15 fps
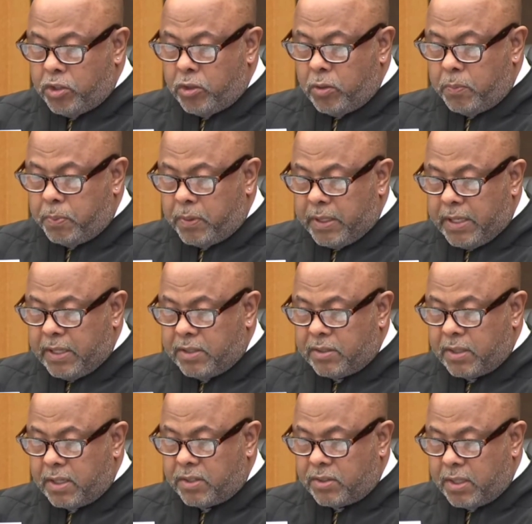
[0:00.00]
Could you
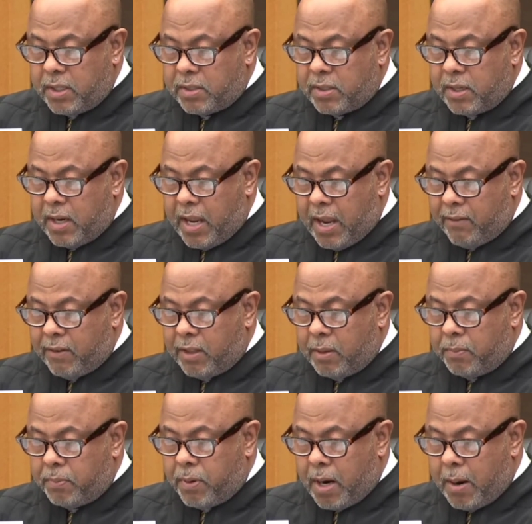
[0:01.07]
please assist in
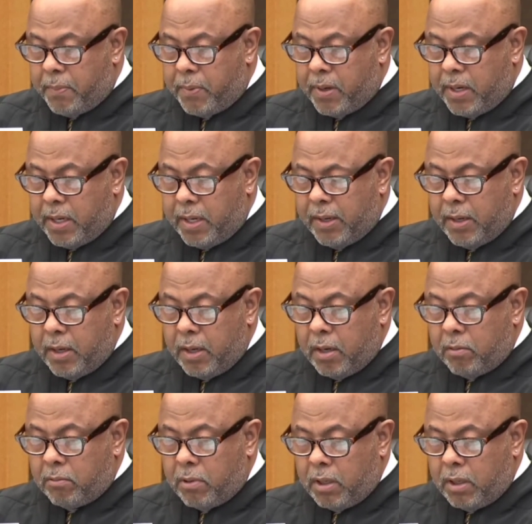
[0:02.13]
having the property